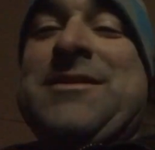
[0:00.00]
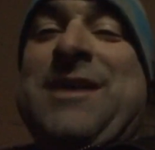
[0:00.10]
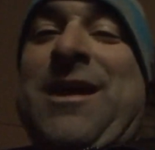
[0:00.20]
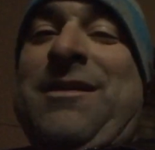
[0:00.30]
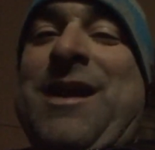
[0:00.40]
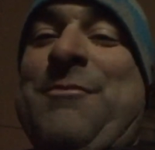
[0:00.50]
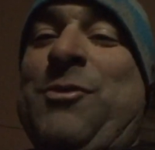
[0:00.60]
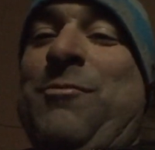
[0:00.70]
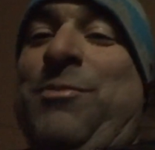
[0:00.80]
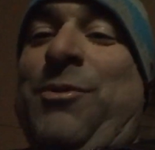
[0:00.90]
Sprinter,
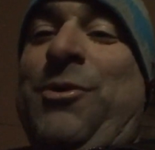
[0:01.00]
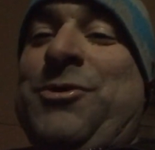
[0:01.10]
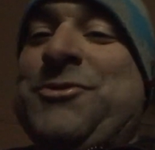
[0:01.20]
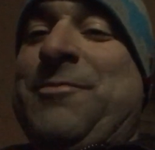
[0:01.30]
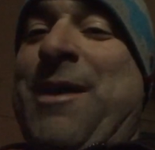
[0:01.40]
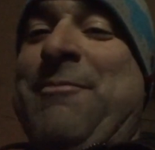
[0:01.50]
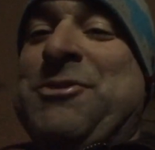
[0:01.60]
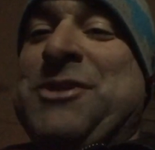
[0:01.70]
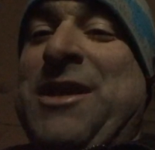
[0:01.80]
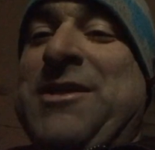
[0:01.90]
so my Mercedes
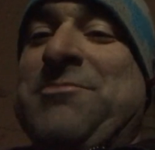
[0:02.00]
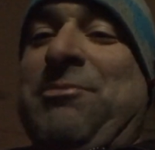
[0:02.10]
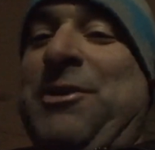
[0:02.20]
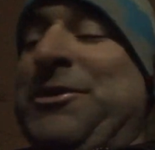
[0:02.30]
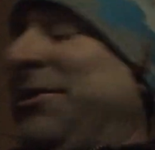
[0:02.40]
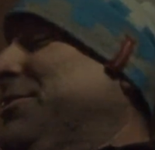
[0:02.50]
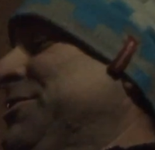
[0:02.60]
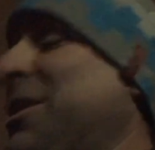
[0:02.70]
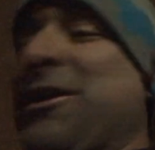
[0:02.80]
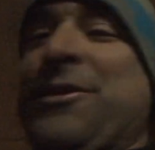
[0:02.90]
Sprinter's slow compared
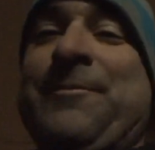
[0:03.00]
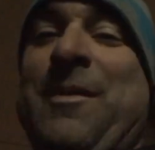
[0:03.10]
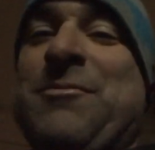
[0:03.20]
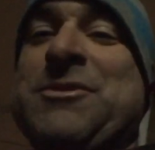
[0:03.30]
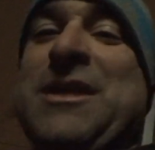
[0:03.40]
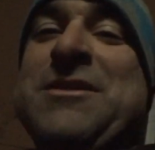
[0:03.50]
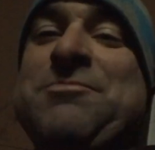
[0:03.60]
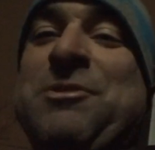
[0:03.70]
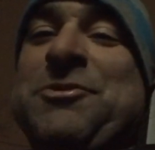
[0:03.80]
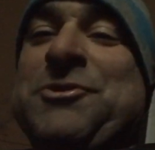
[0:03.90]
to this little thing.
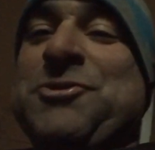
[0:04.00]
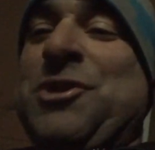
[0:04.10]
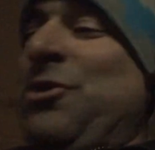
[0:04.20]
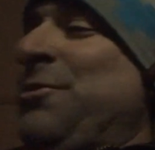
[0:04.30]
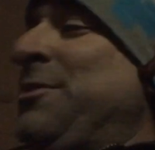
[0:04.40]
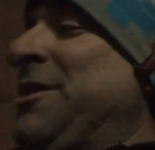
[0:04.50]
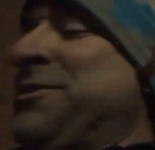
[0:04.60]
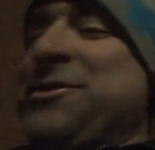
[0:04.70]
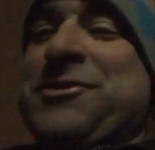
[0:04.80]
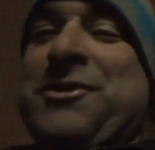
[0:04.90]
And I can move little
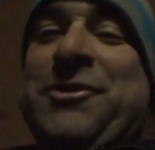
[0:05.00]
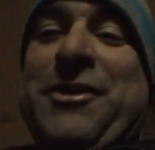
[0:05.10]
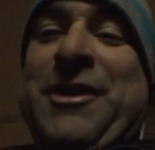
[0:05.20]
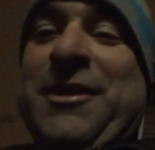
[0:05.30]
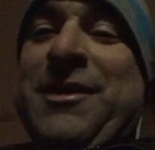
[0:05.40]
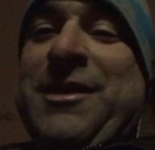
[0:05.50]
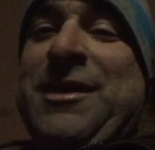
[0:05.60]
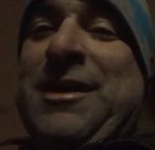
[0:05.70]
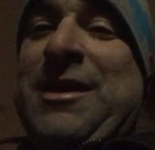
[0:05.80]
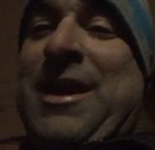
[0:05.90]
things around really
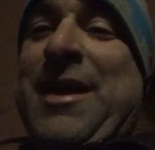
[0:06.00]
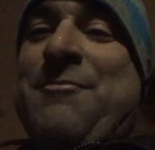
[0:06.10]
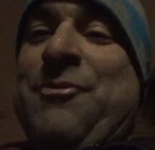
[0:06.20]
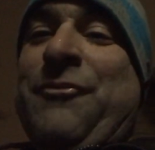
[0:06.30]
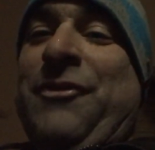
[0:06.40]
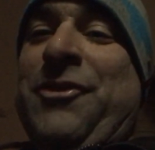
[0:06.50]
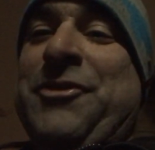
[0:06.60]
easily with it.